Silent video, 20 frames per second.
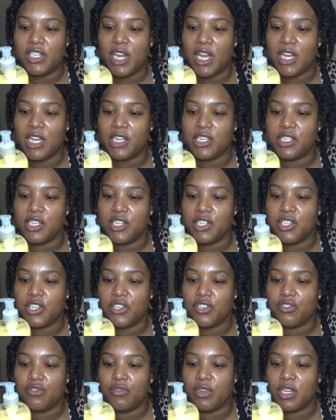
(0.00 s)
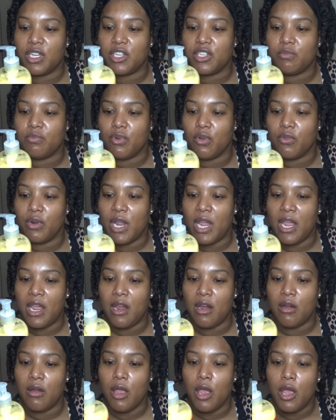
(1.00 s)
and condition shrinkage prone
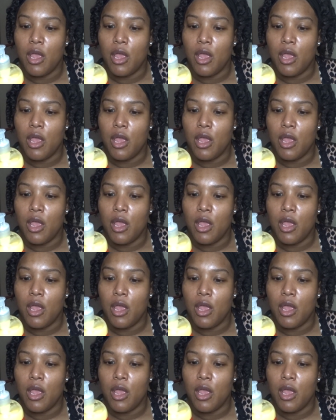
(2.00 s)
hair.